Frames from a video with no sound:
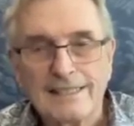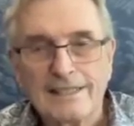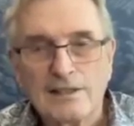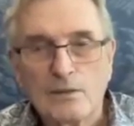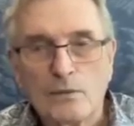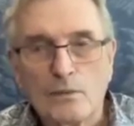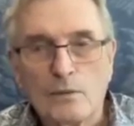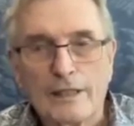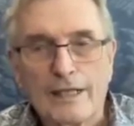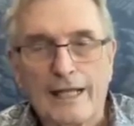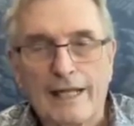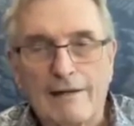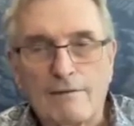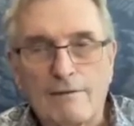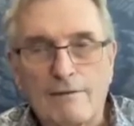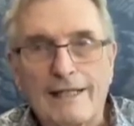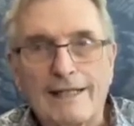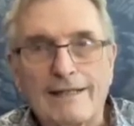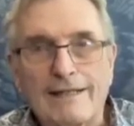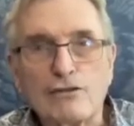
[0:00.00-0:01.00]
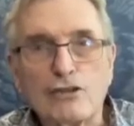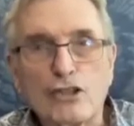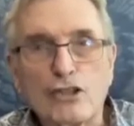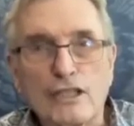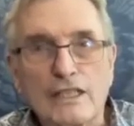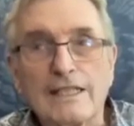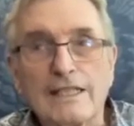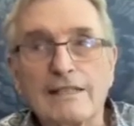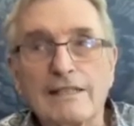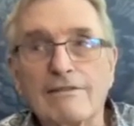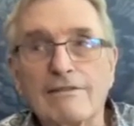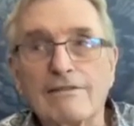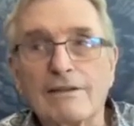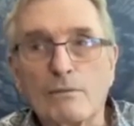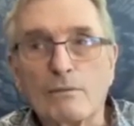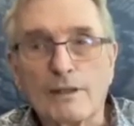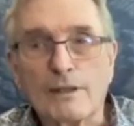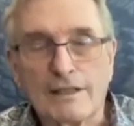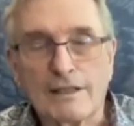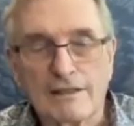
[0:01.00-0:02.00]
What have I achieved?
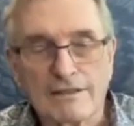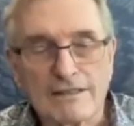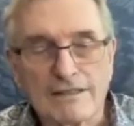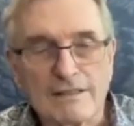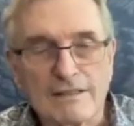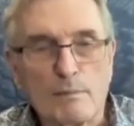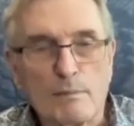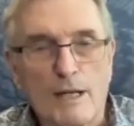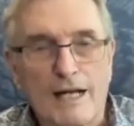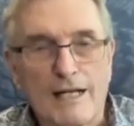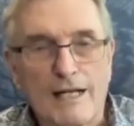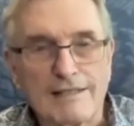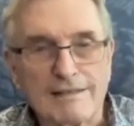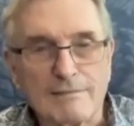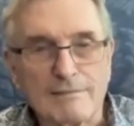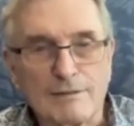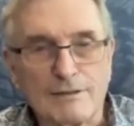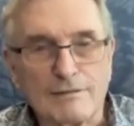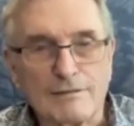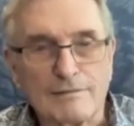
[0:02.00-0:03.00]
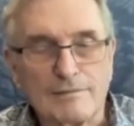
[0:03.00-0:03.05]
And what else is possible?